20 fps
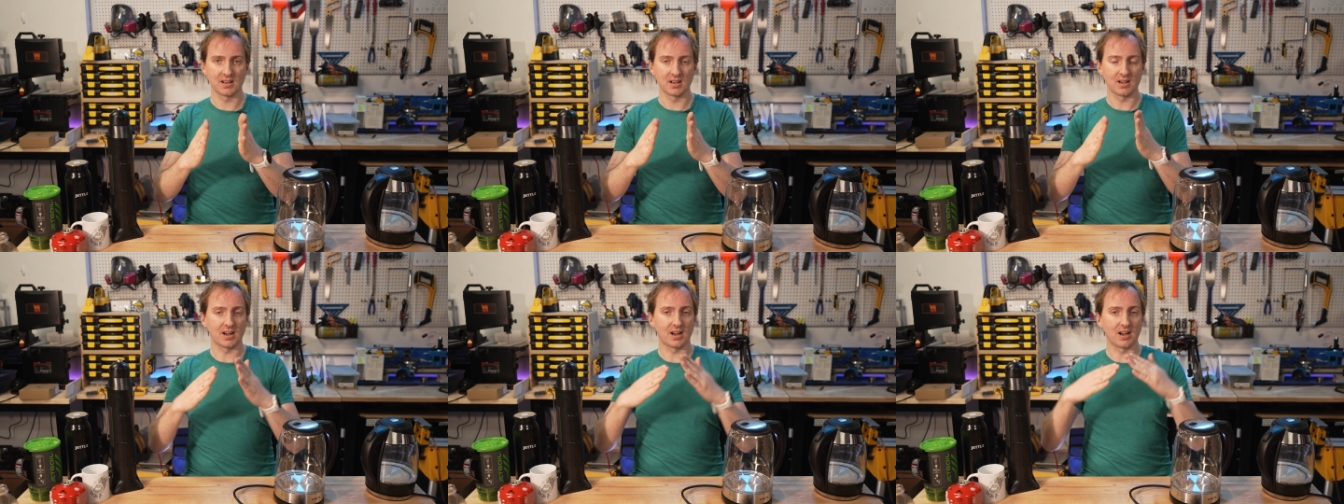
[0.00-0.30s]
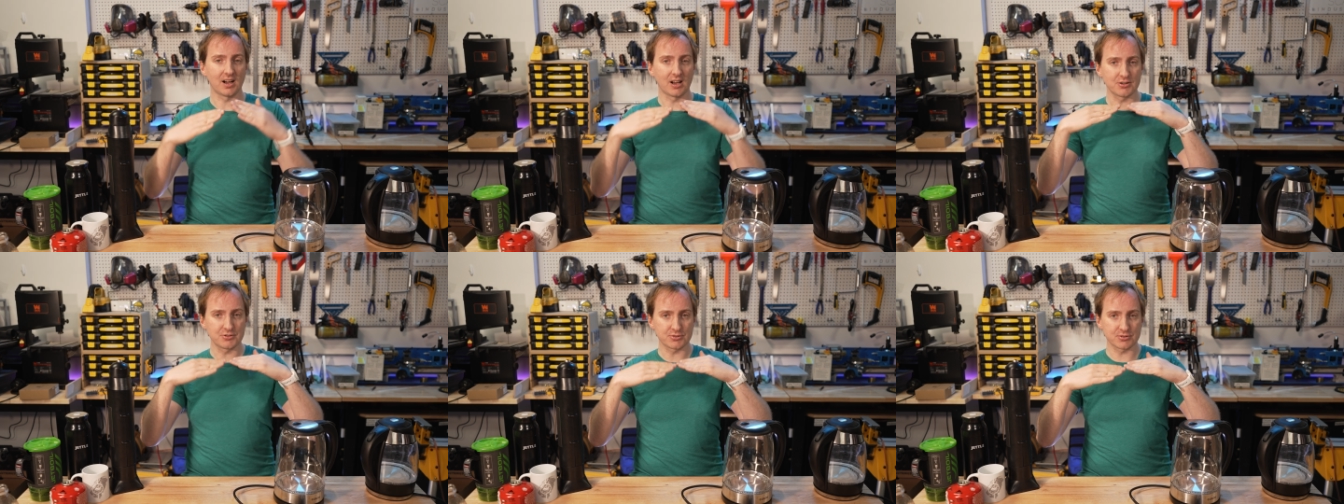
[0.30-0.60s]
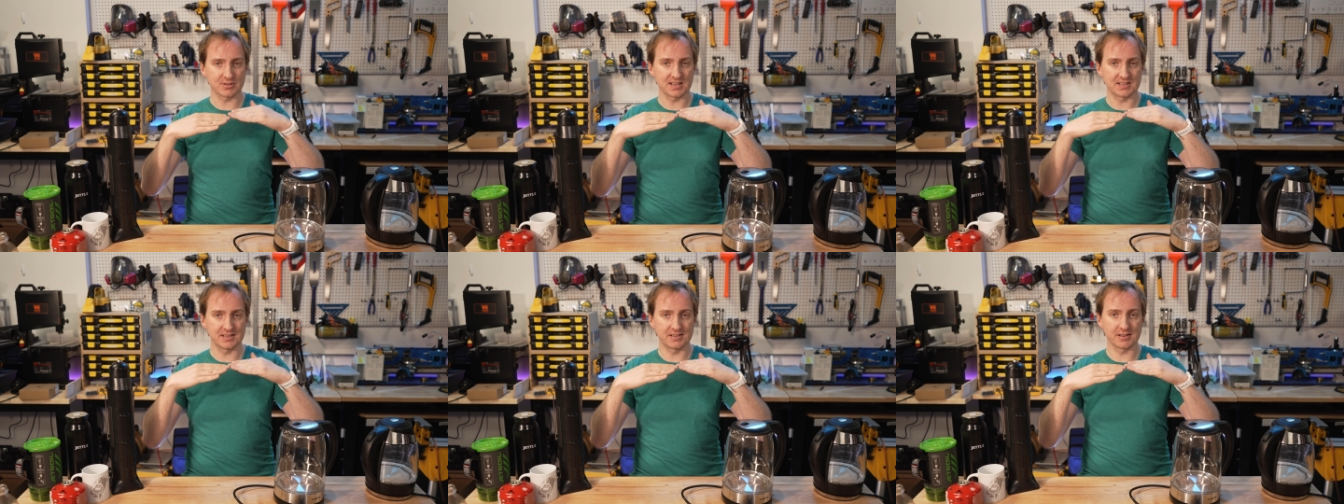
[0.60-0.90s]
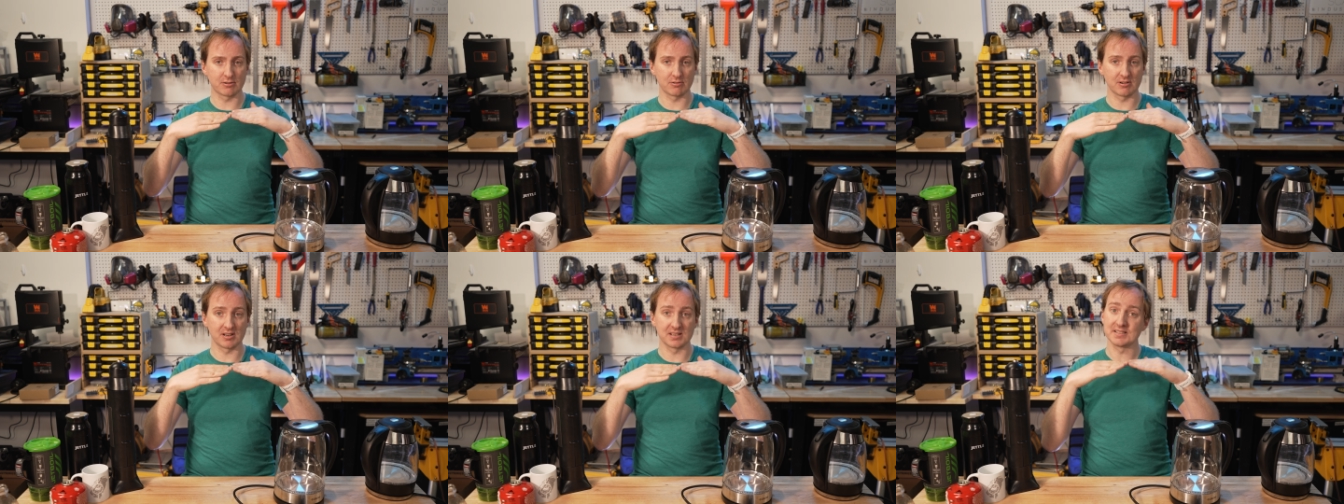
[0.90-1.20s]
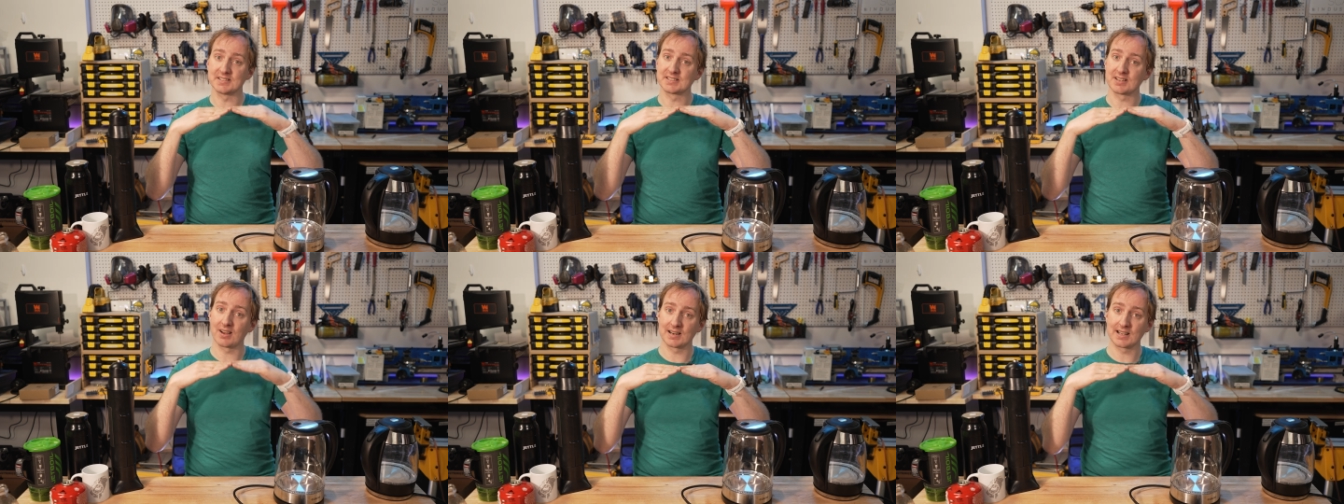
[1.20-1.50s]
180 degrees,
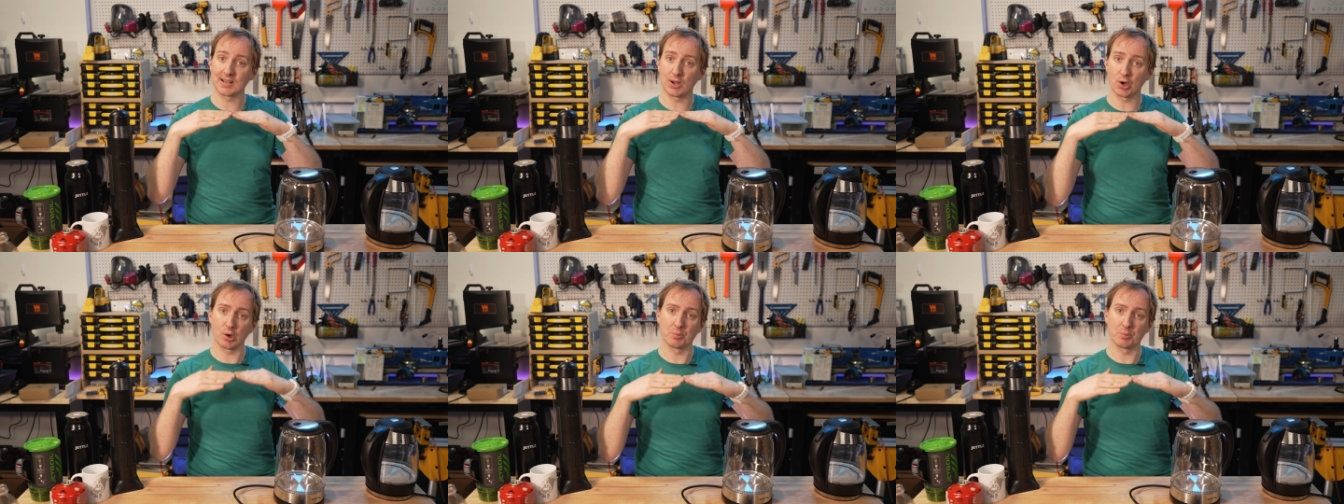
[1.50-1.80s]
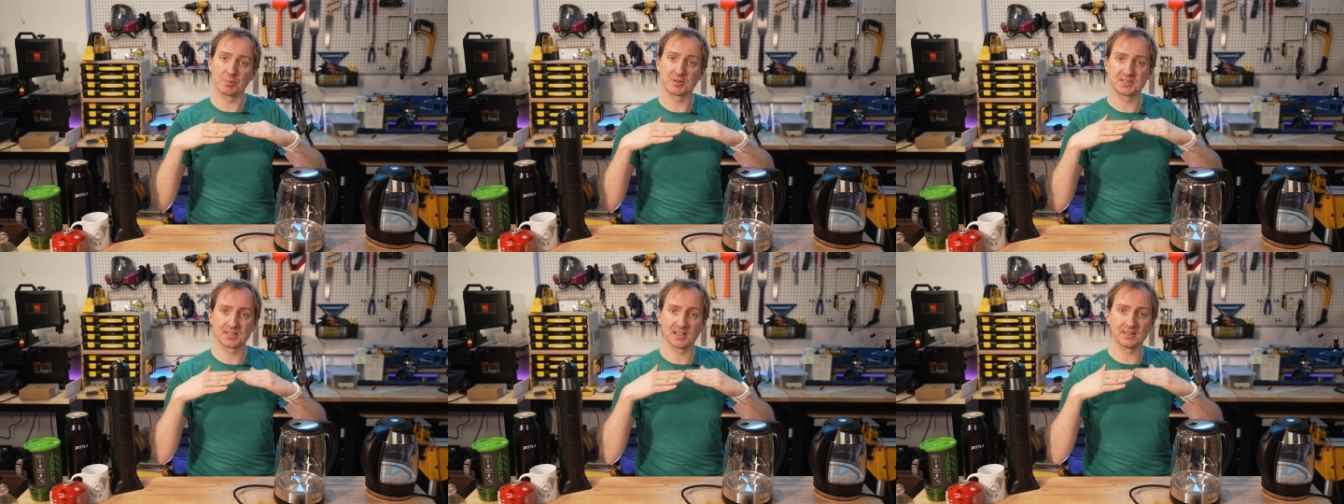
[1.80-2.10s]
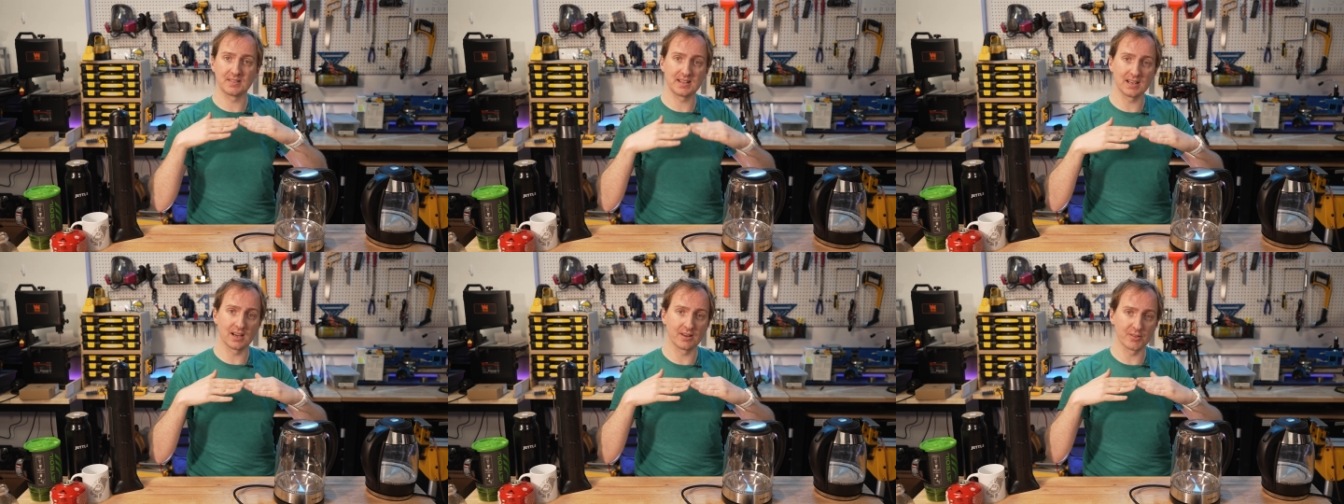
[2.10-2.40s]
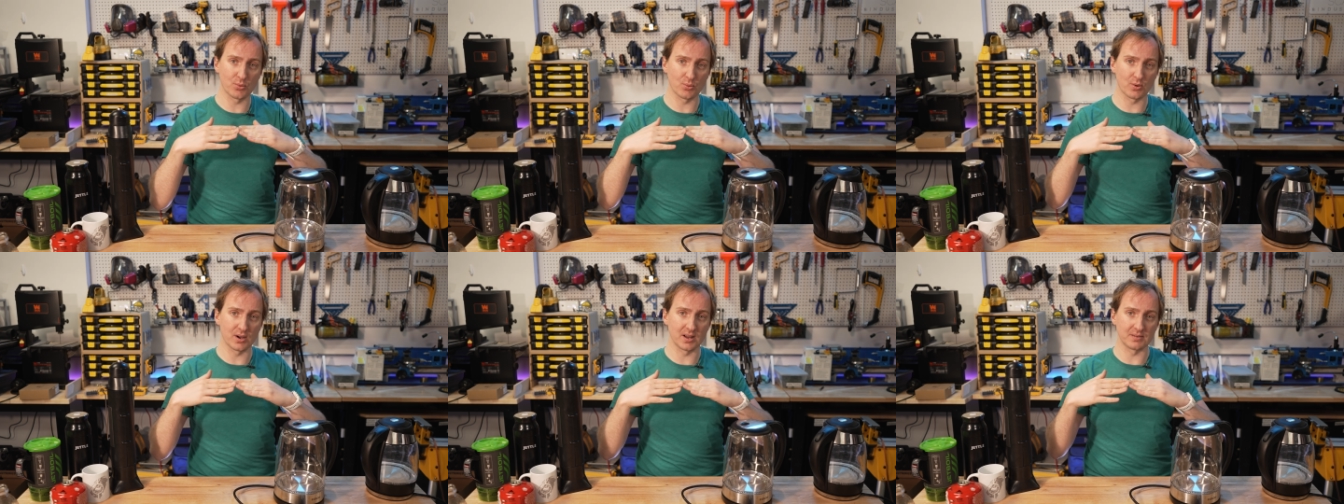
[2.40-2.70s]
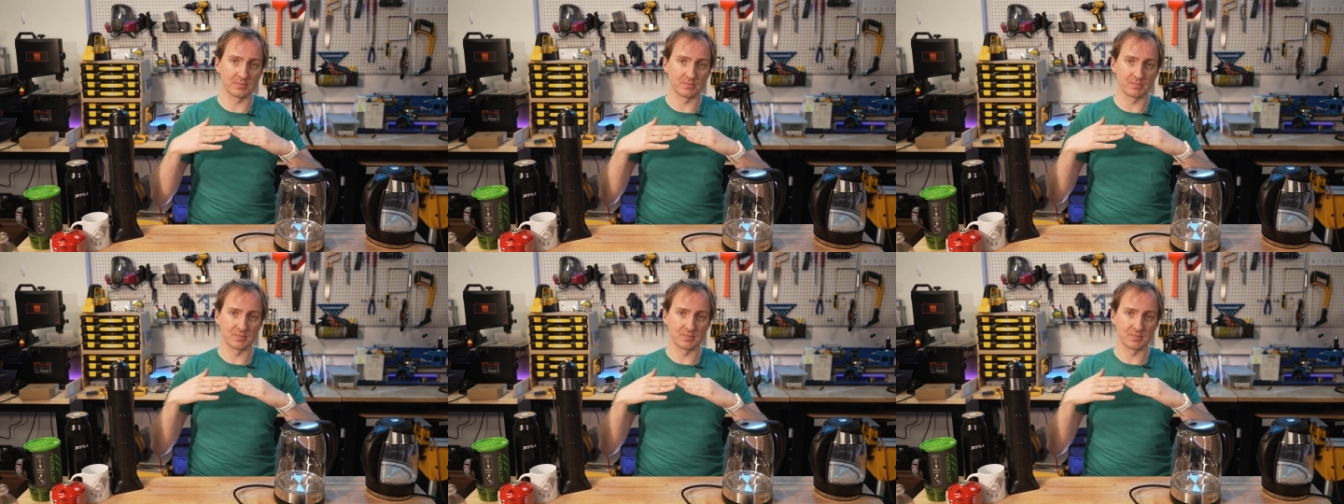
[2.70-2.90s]
entirely opposite the other one.